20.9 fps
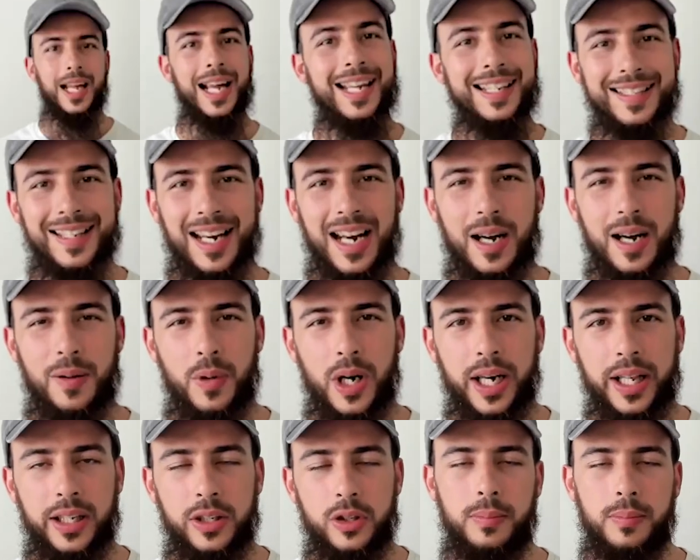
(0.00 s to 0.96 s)
Assalamu
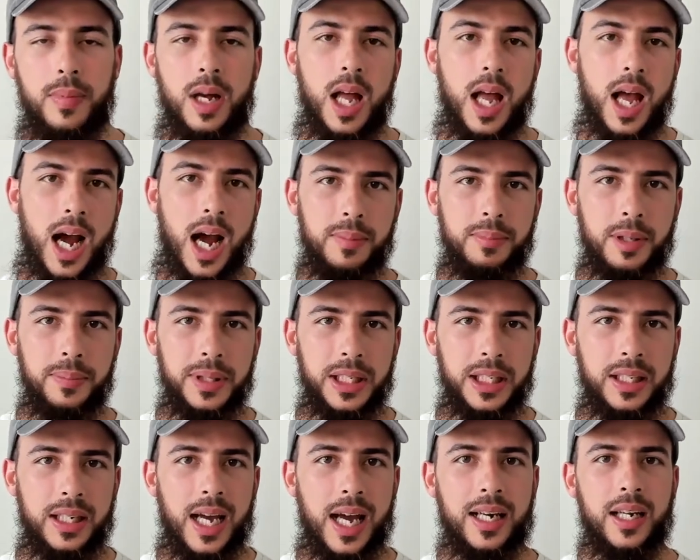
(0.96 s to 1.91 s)
alaikum. I'm
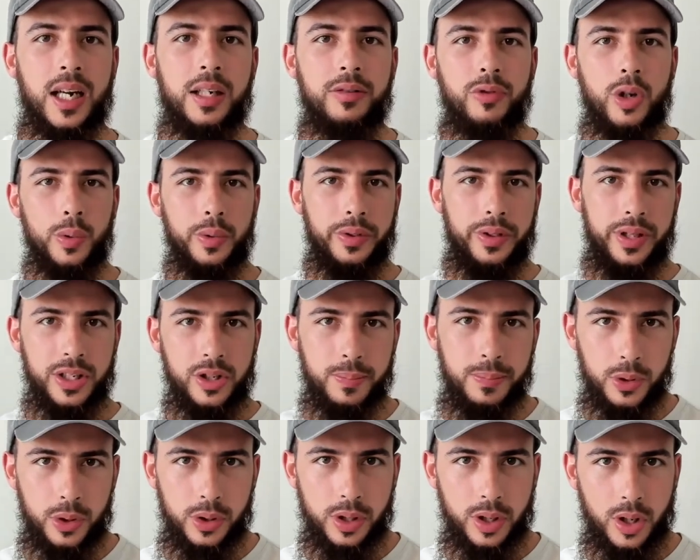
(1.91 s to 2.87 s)
Ameen and I wrote this
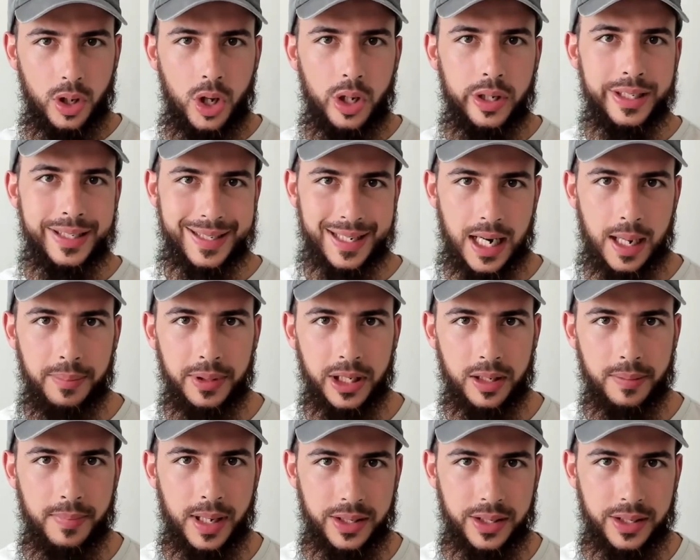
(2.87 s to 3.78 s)
book on Islamic